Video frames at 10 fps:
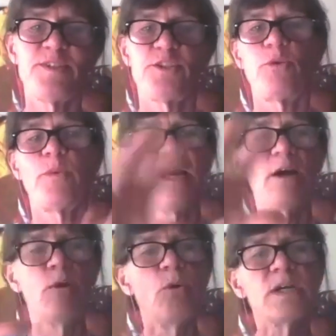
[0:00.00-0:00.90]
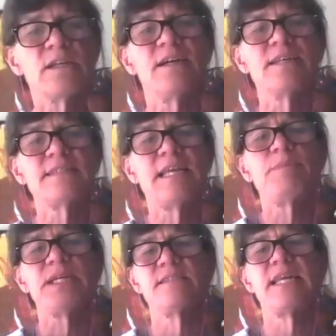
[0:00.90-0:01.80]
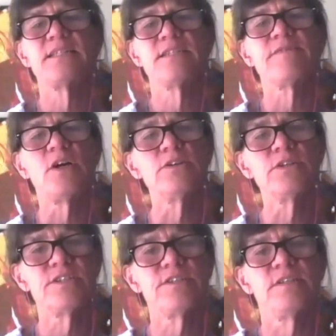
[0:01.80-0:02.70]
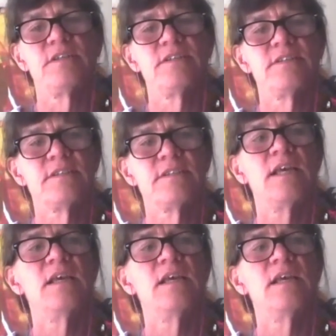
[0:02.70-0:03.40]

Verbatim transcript: so we're organized now by states of consciousness